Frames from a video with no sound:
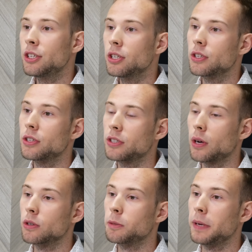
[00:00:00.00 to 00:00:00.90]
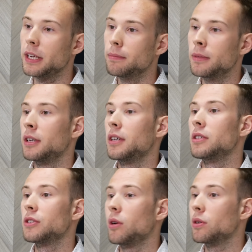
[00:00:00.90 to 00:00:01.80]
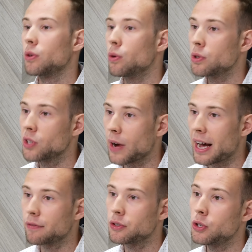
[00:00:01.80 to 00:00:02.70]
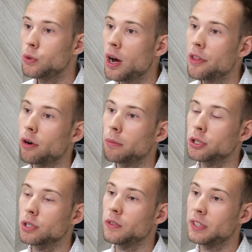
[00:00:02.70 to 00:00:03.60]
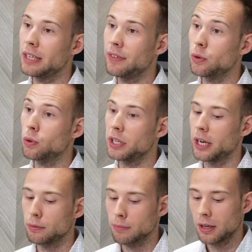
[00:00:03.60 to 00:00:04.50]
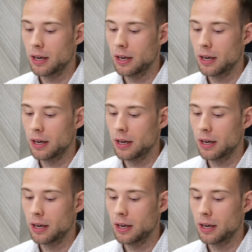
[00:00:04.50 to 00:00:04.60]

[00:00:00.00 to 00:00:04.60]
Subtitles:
addition to the Sonos Beam, Sonos also have two other options for TV audio,